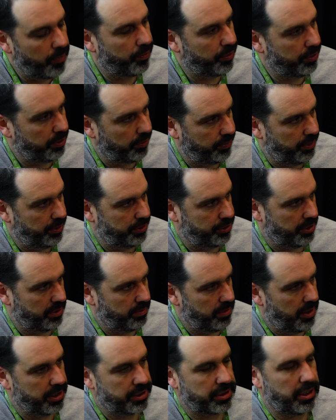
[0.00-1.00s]
for the future
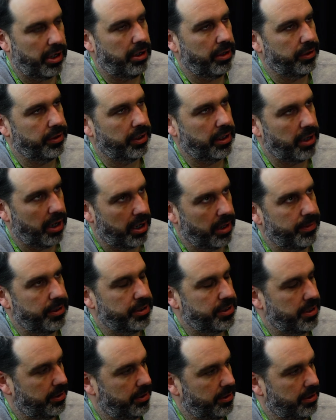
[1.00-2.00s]
amongst all the
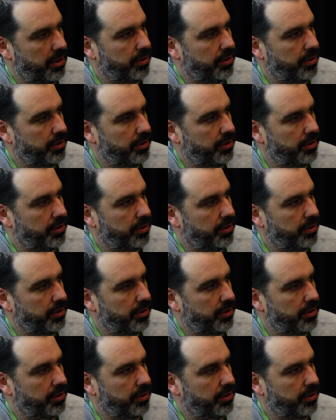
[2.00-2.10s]
garbage out there,